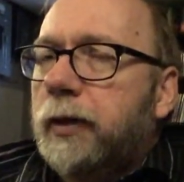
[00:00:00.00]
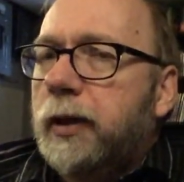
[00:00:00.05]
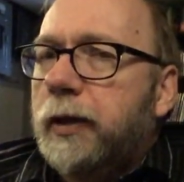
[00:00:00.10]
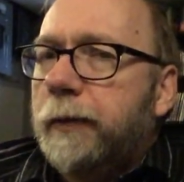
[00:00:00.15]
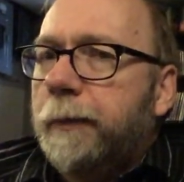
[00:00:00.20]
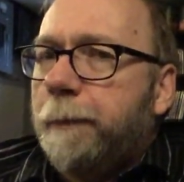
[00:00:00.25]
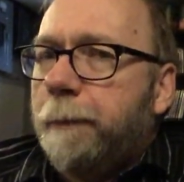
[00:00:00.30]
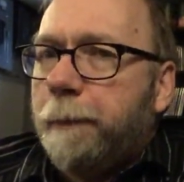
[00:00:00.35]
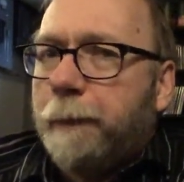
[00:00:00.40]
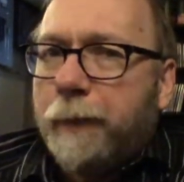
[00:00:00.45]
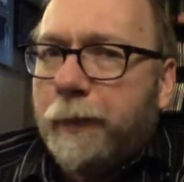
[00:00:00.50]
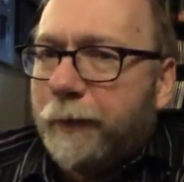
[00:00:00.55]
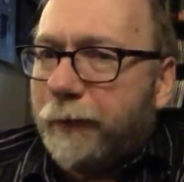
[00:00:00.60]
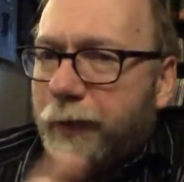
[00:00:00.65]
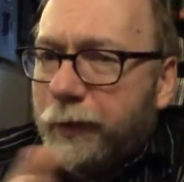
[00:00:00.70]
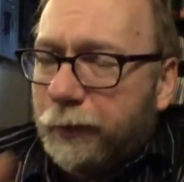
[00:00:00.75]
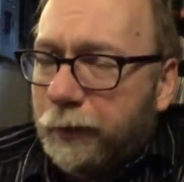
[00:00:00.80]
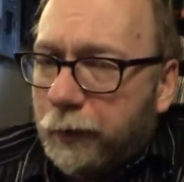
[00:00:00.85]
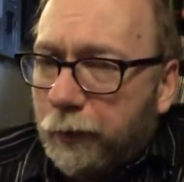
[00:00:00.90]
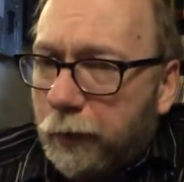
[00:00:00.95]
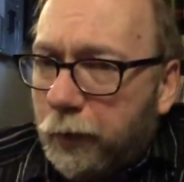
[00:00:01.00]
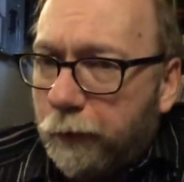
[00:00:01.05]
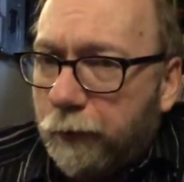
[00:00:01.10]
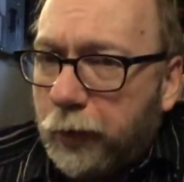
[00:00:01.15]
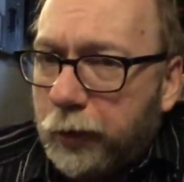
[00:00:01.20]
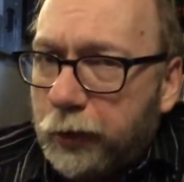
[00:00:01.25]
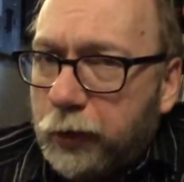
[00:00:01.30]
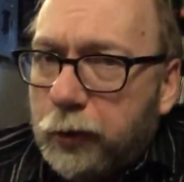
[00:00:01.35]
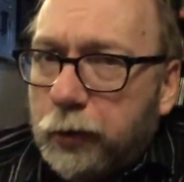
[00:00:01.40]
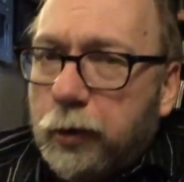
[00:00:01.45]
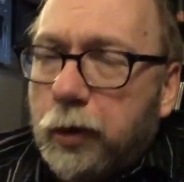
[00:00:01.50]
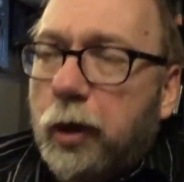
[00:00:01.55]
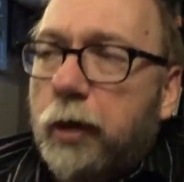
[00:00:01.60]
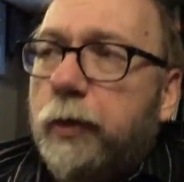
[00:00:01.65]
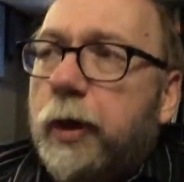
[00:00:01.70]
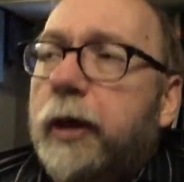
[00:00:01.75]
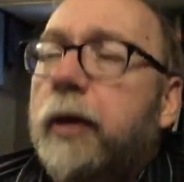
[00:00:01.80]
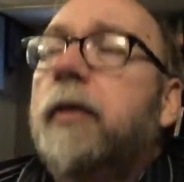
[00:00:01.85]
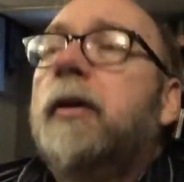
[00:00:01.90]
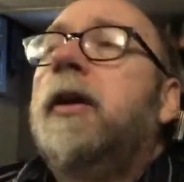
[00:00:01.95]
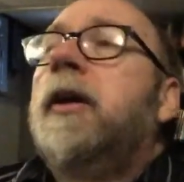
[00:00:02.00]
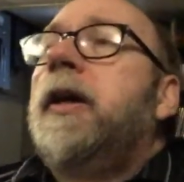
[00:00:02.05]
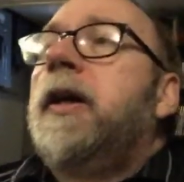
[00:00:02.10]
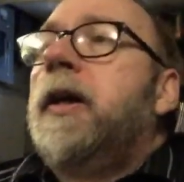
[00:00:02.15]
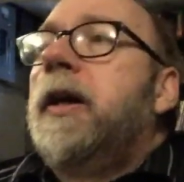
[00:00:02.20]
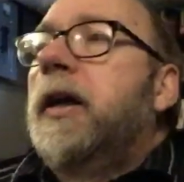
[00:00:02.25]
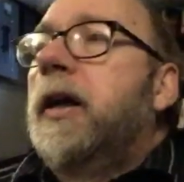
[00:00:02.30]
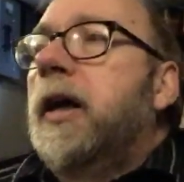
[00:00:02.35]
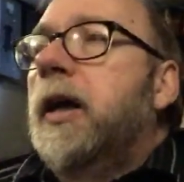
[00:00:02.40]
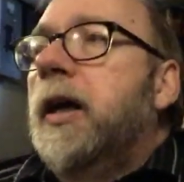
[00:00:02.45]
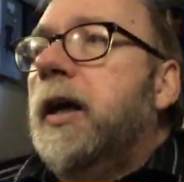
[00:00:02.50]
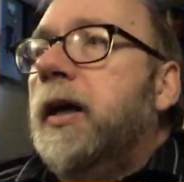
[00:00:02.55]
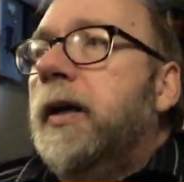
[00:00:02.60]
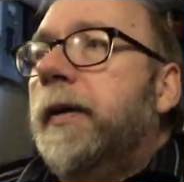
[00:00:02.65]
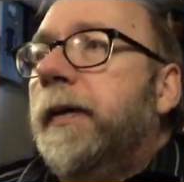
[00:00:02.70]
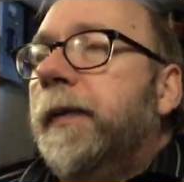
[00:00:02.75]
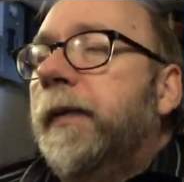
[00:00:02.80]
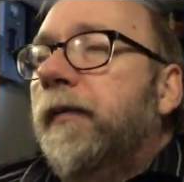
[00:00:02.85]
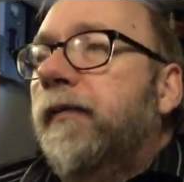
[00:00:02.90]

Oh, French, a writer uh,